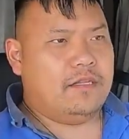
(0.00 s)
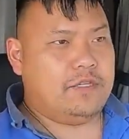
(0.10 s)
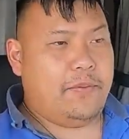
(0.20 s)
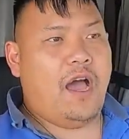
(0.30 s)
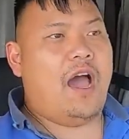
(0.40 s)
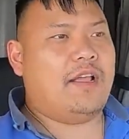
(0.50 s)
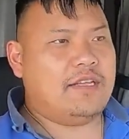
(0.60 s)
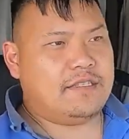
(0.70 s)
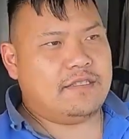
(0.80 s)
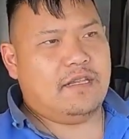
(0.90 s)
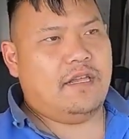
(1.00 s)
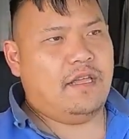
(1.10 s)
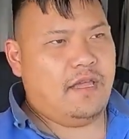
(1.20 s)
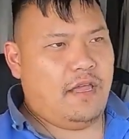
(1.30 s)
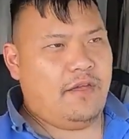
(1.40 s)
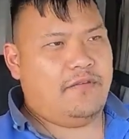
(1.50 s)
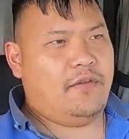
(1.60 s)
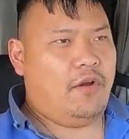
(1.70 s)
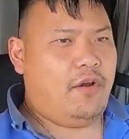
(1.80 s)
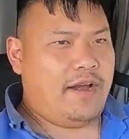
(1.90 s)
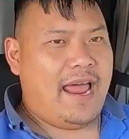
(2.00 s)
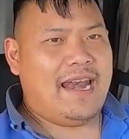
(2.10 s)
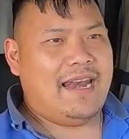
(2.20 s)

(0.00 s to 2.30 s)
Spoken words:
To be honest, if you're not